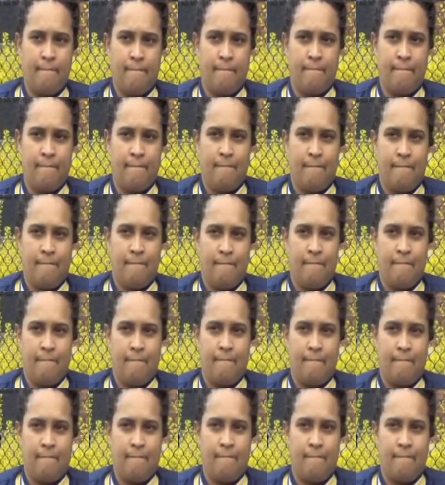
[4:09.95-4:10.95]

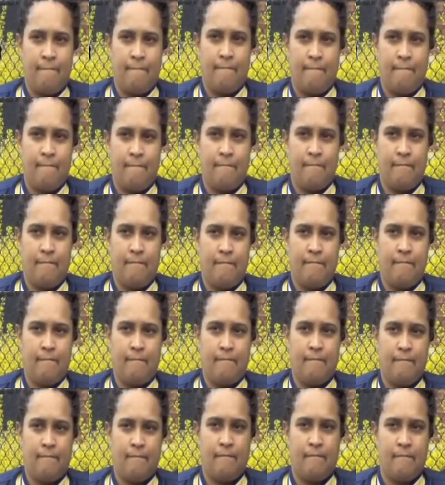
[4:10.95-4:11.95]

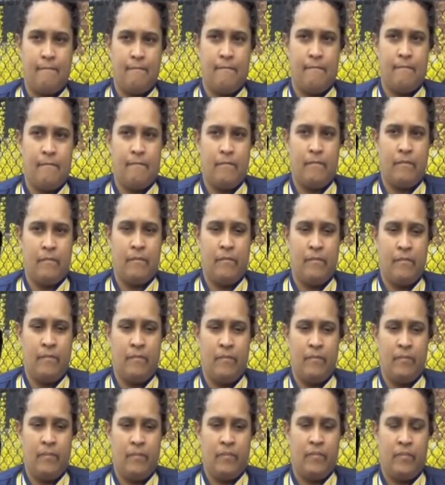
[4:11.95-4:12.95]

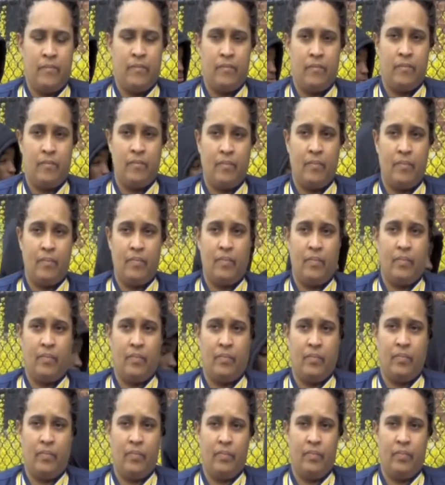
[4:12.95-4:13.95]

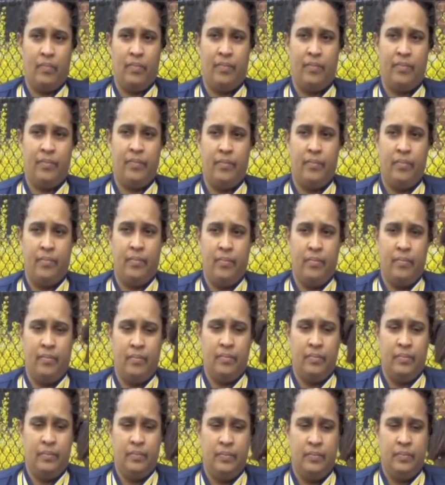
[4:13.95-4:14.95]

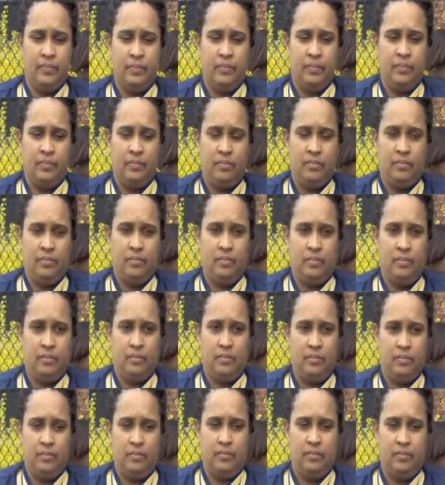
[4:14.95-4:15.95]

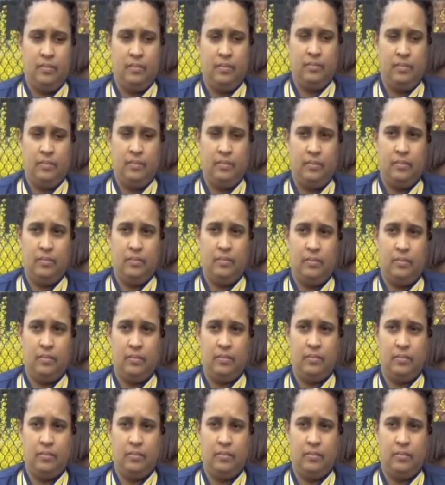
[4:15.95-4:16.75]
No words are spoken by the person on screen.